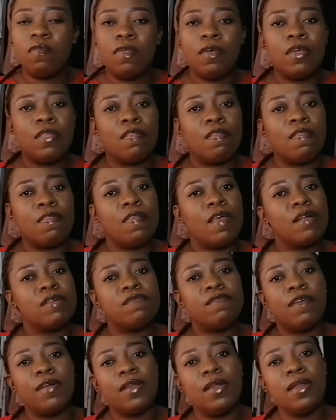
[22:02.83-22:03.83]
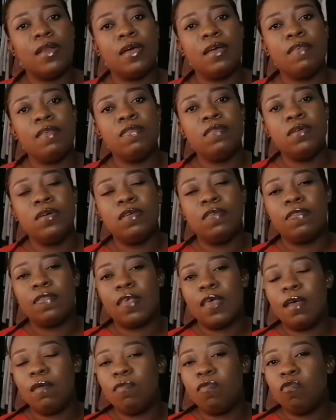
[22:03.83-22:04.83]
of that such vanilla
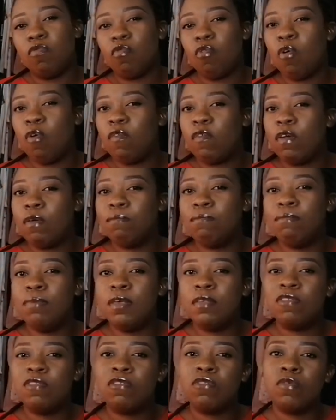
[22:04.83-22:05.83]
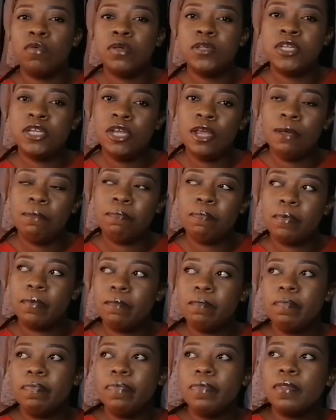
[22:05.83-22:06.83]
just comes off a bit too cheap.
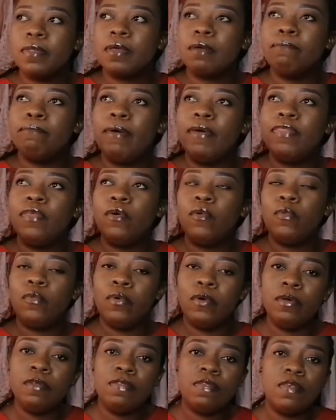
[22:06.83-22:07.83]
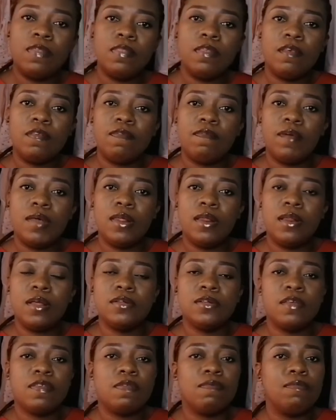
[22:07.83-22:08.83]
But the woods in this
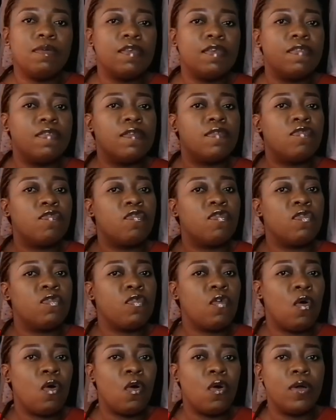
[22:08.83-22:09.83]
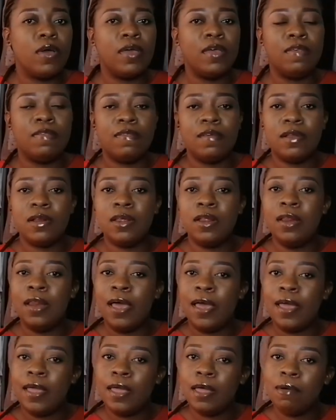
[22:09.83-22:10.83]
vanilla just makes it so easily
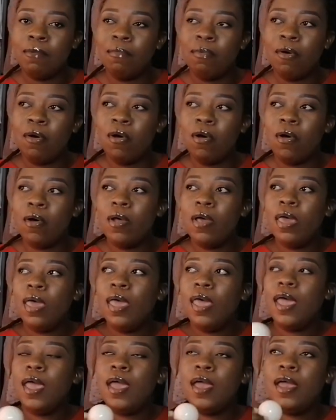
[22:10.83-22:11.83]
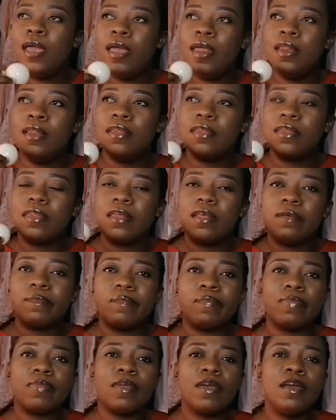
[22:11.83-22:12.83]
likable, and
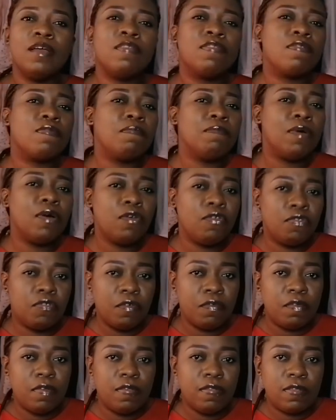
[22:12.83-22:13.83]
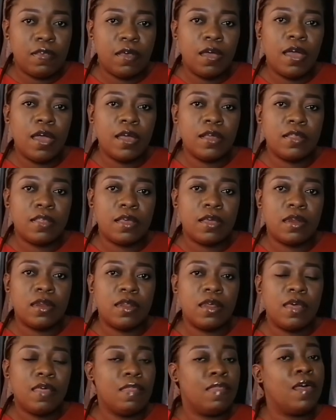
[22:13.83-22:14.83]
it smells
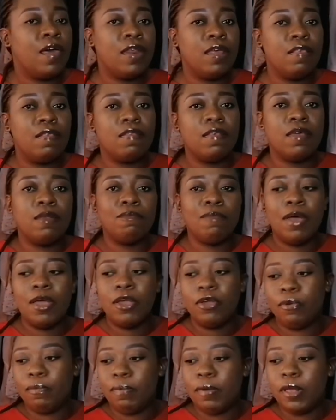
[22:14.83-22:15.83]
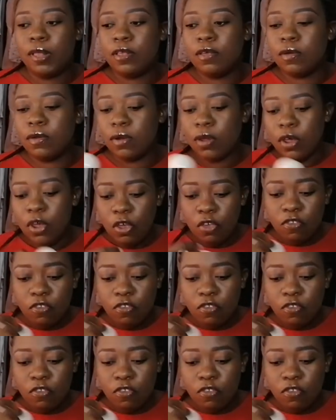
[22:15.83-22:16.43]
sophisticated. That is in my opinion.